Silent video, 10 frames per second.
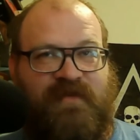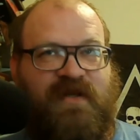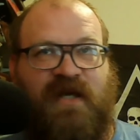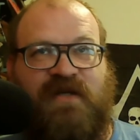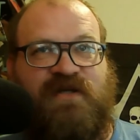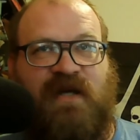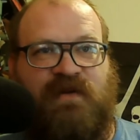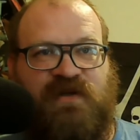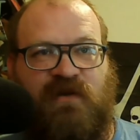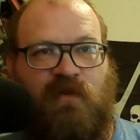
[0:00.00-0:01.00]
take
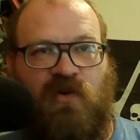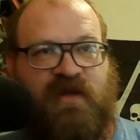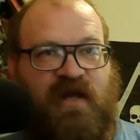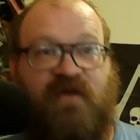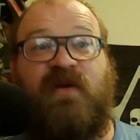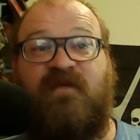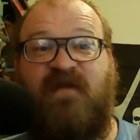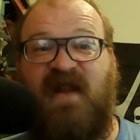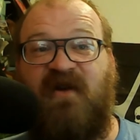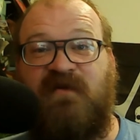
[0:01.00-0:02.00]
showers in the morning. That'll be a
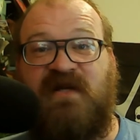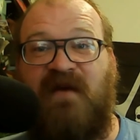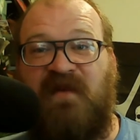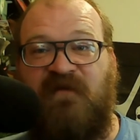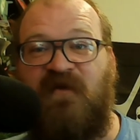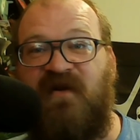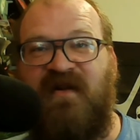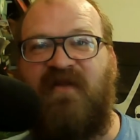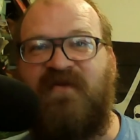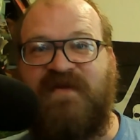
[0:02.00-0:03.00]
video topic for
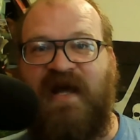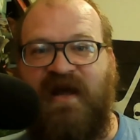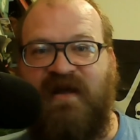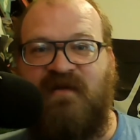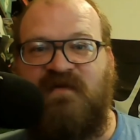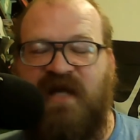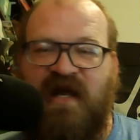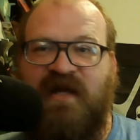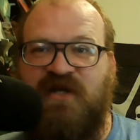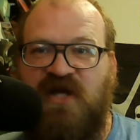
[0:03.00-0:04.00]
another day.
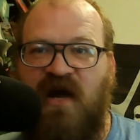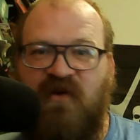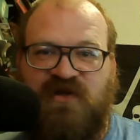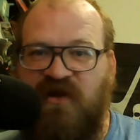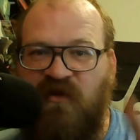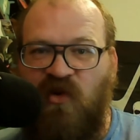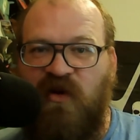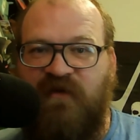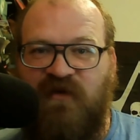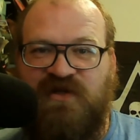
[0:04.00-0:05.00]
Taking showers in the
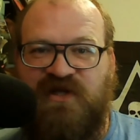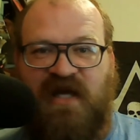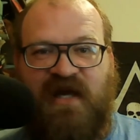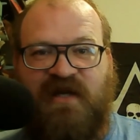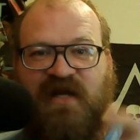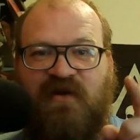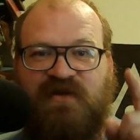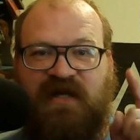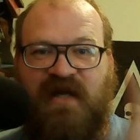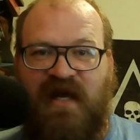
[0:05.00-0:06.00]
morning versus taking
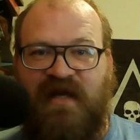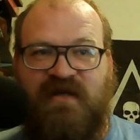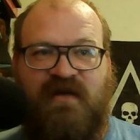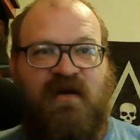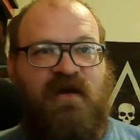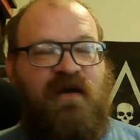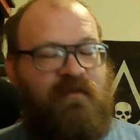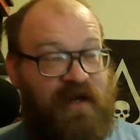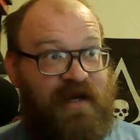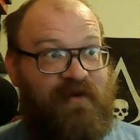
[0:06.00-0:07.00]
showers at night.
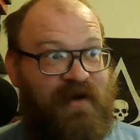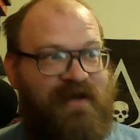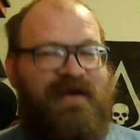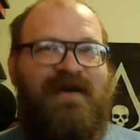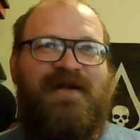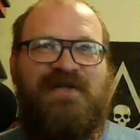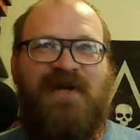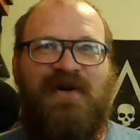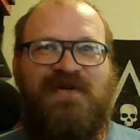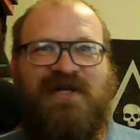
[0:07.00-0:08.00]
But anyway,
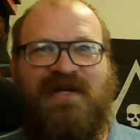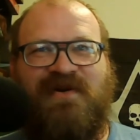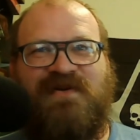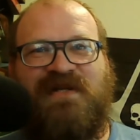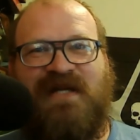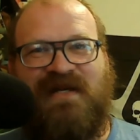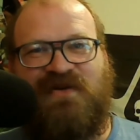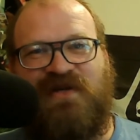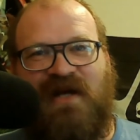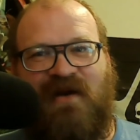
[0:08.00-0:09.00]
so she goes and takes
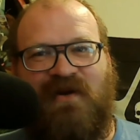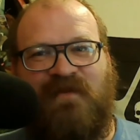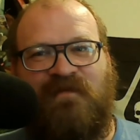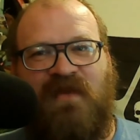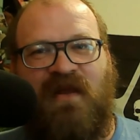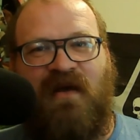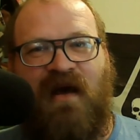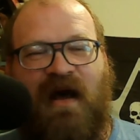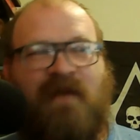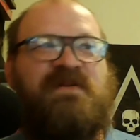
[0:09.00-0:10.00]
her shower.
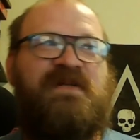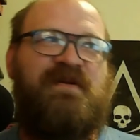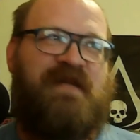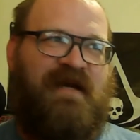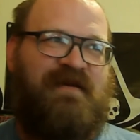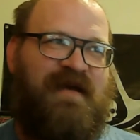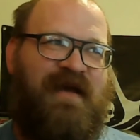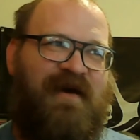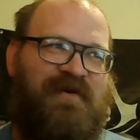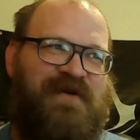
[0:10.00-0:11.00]
I'm still dead on the
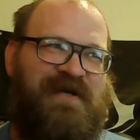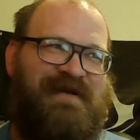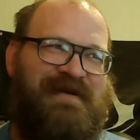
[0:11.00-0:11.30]
couch.